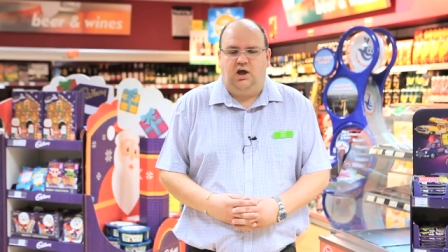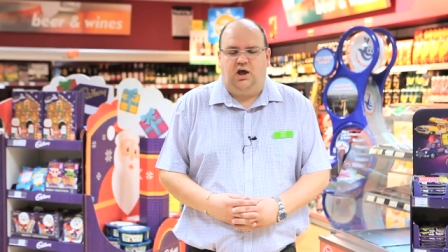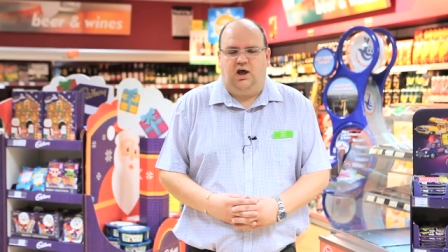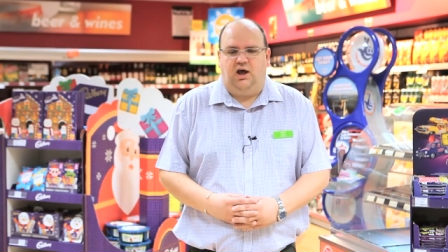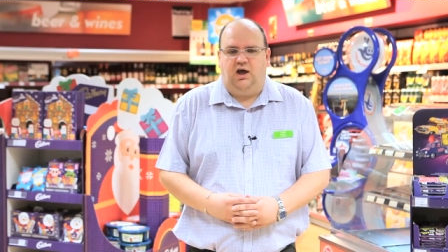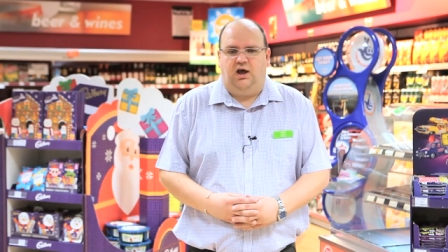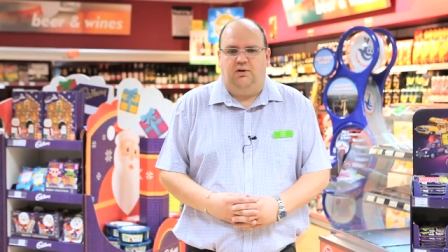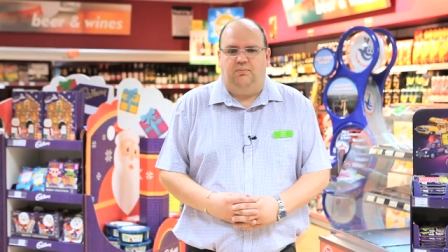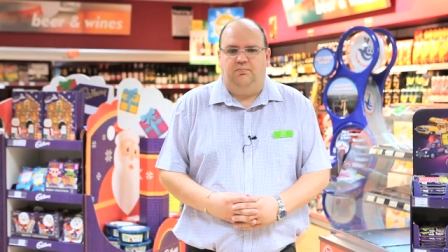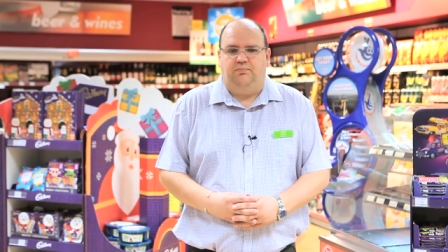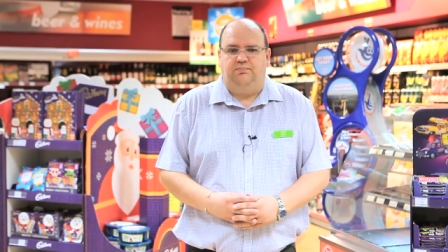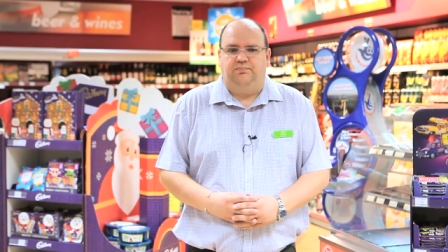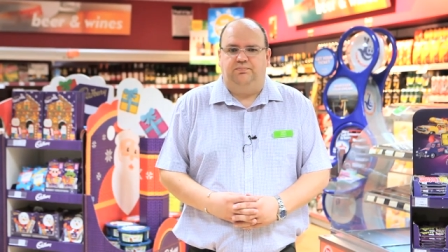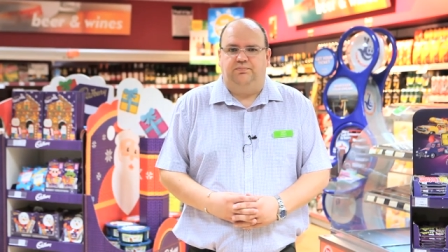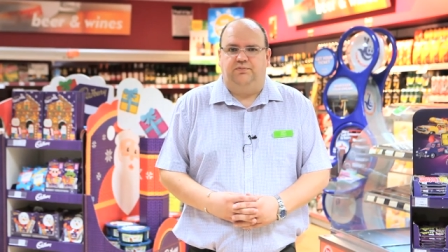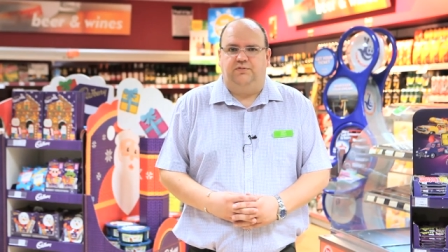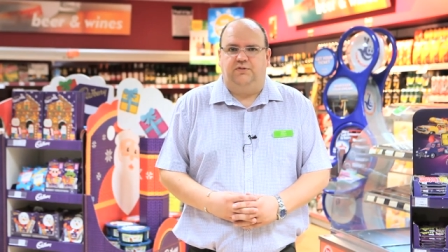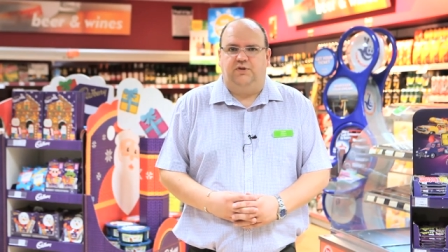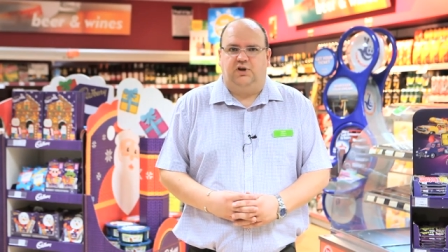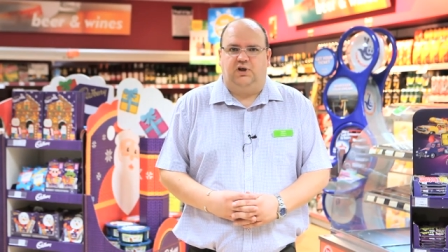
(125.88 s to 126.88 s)
um,
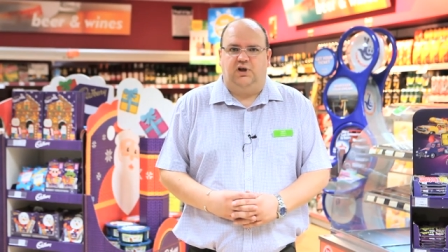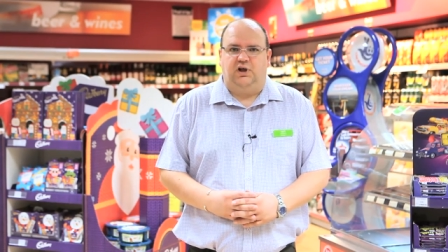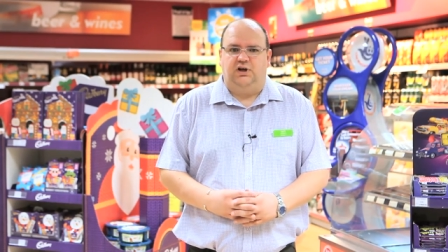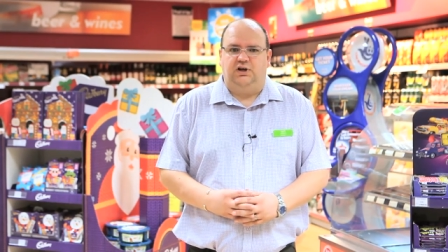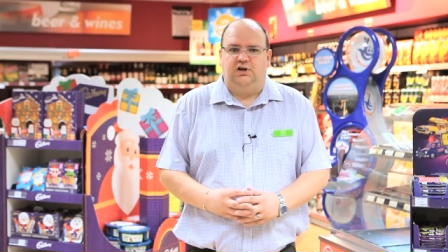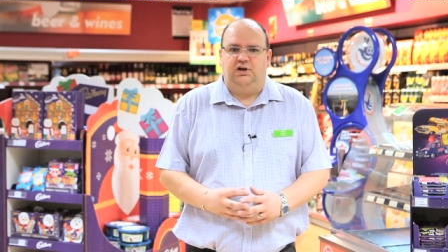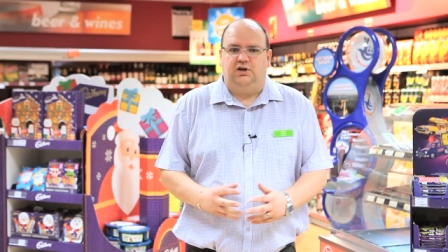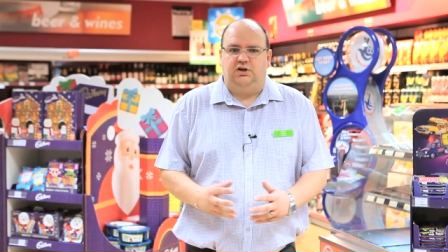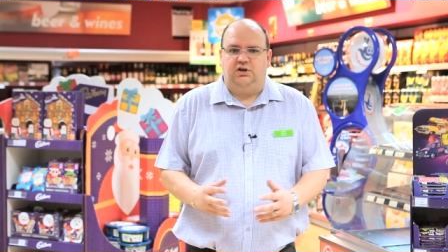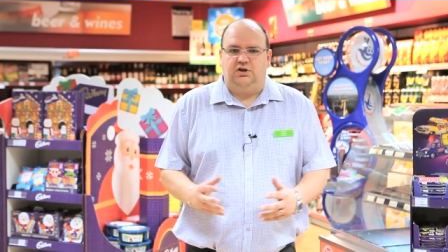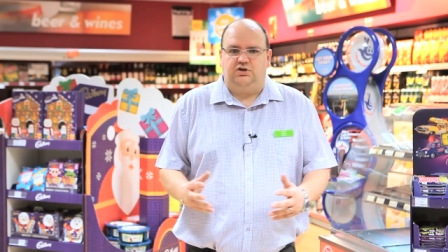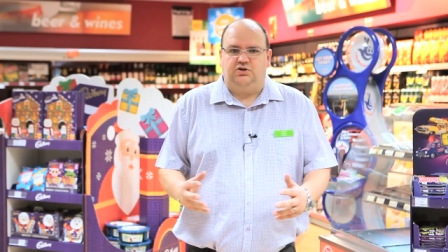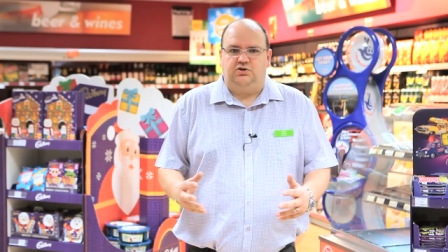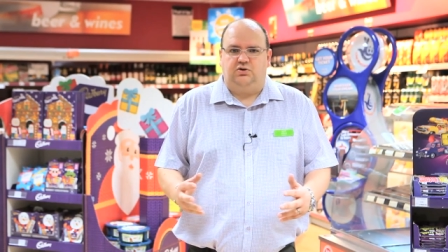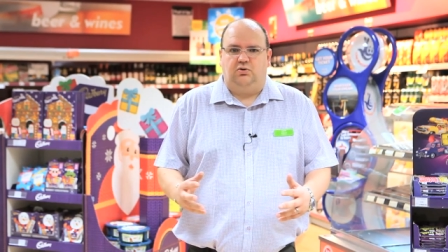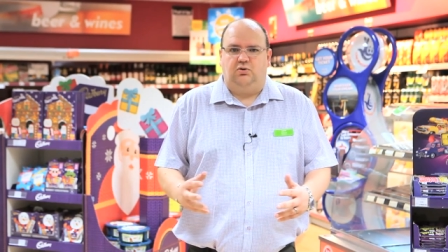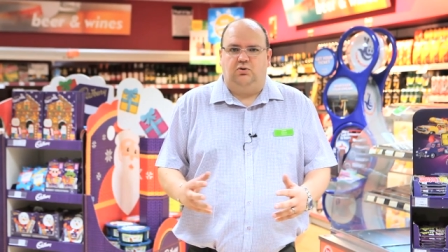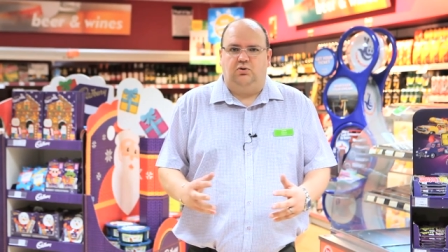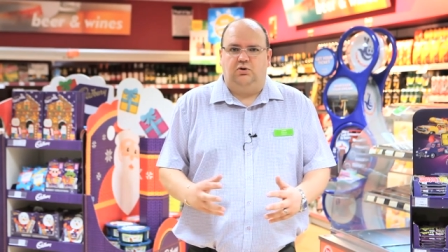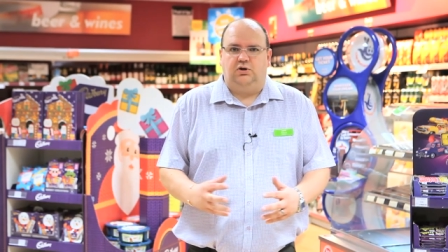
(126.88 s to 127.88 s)
get it into the
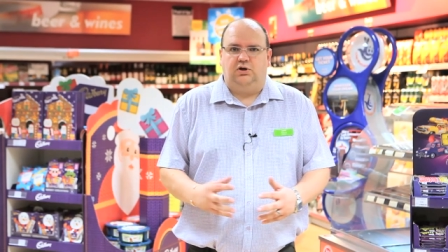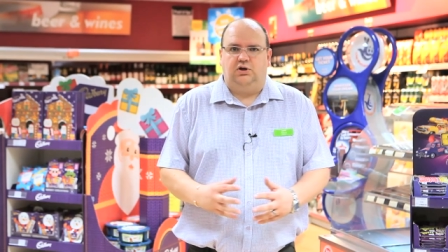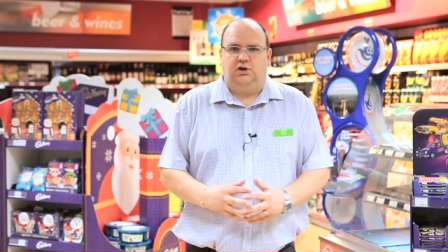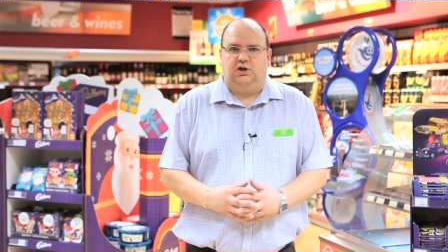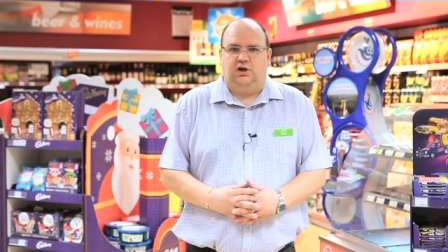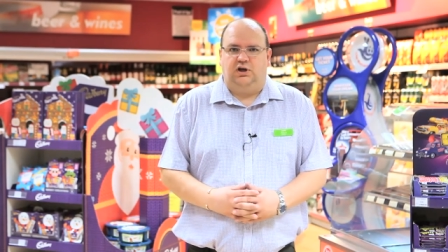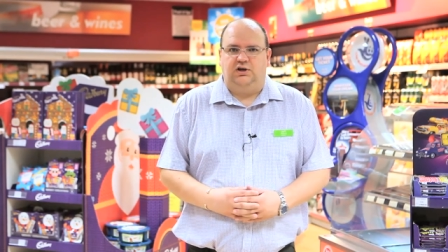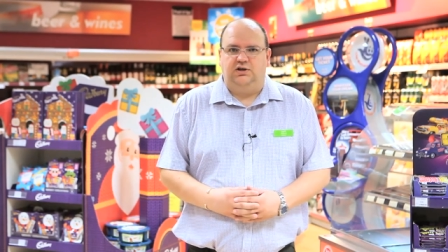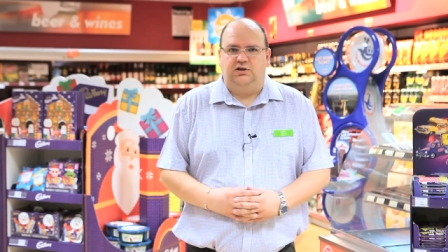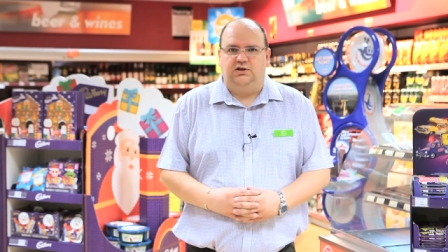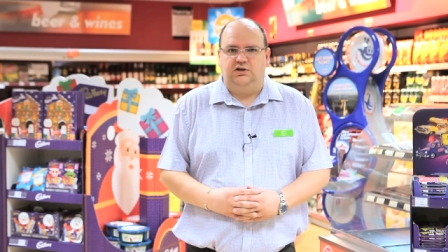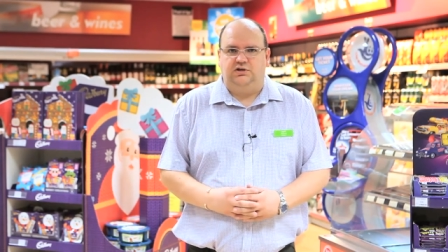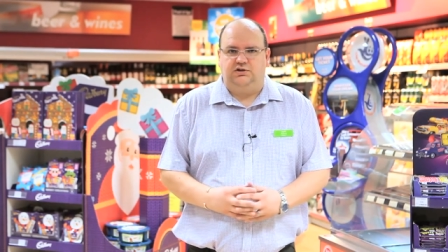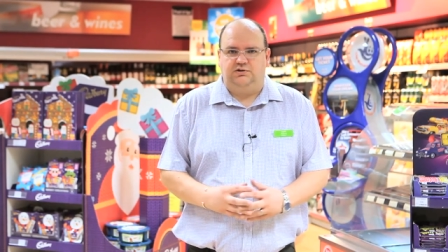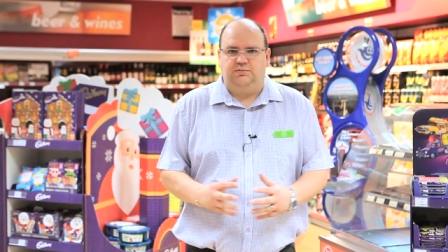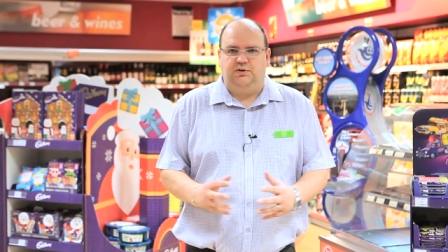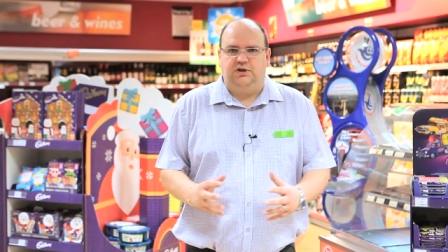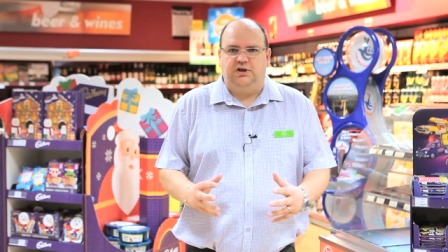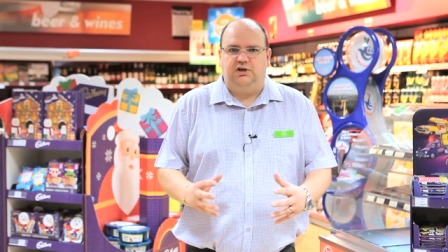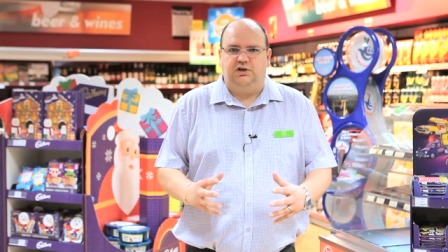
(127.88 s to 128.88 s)
store, get it
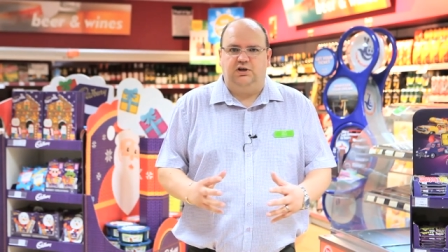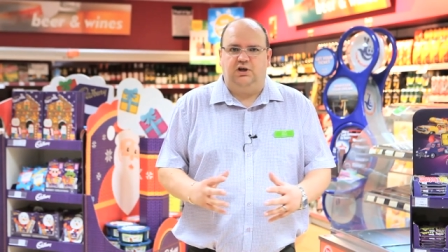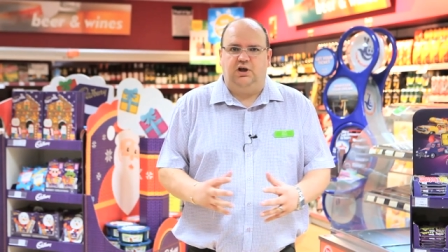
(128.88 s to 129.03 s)
displayed